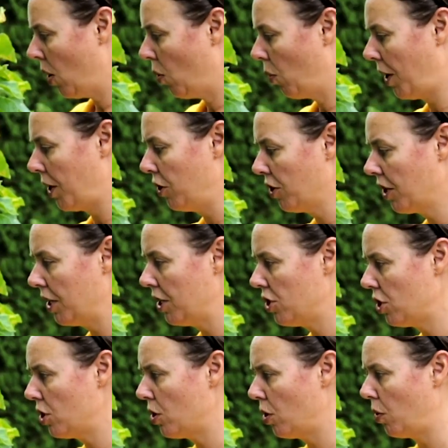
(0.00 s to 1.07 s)
what you're going to
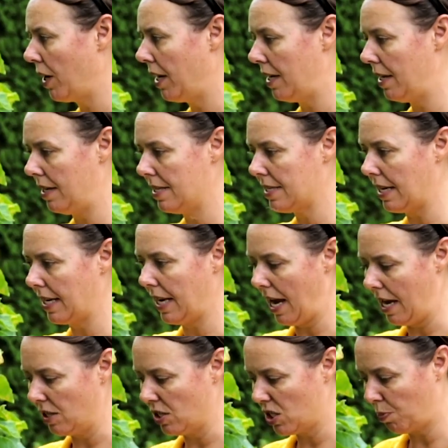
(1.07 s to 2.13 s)
do is,
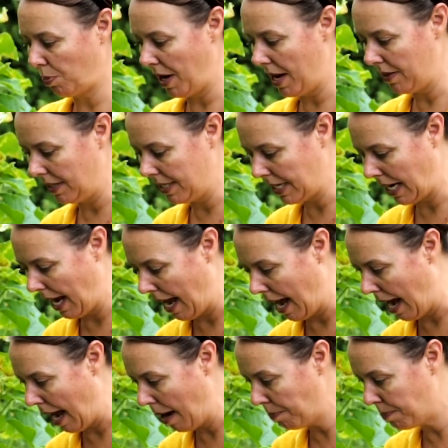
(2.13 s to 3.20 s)
again, spray the
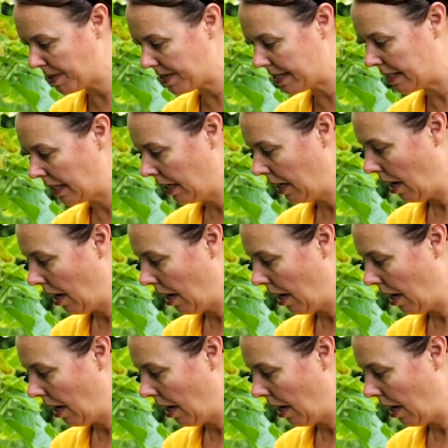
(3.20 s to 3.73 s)
tops